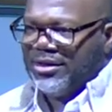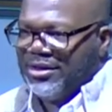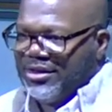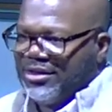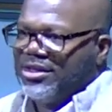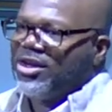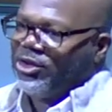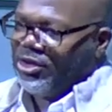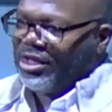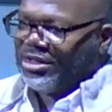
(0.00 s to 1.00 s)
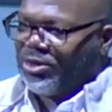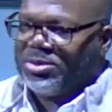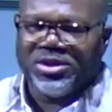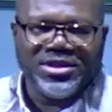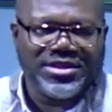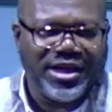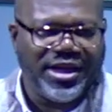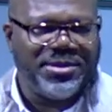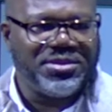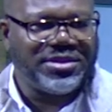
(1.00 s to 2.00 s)
Y'all don't know that scripture in
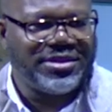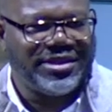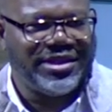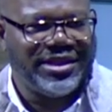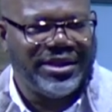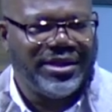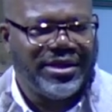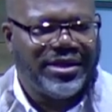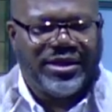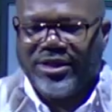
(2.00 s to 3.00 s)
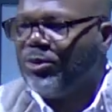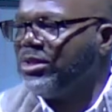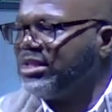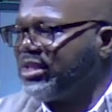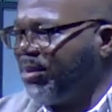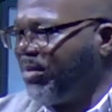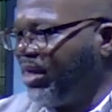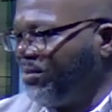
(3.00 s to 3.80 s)
Psalms? What does it say, babe?